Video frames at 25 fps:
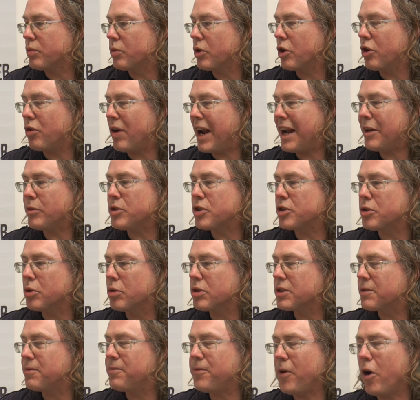
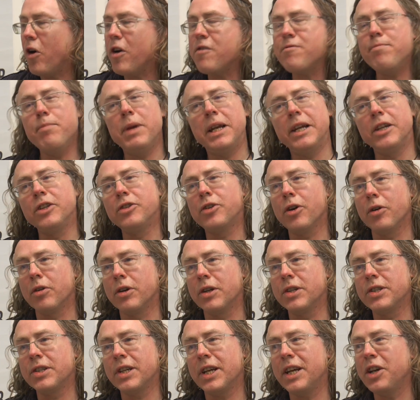crowdsourced $5
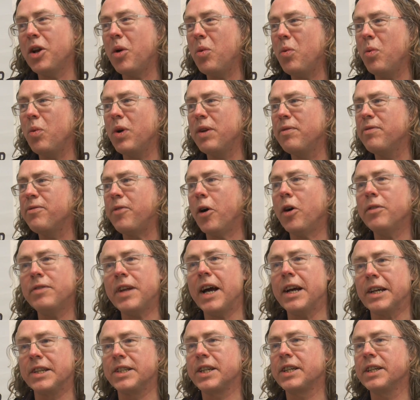million in 5
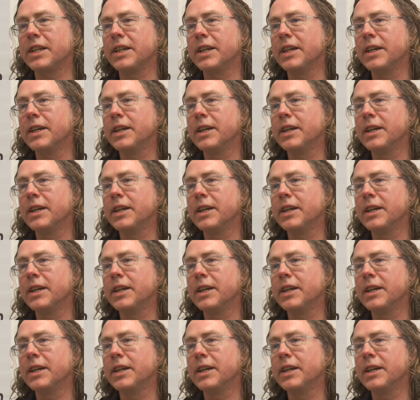days,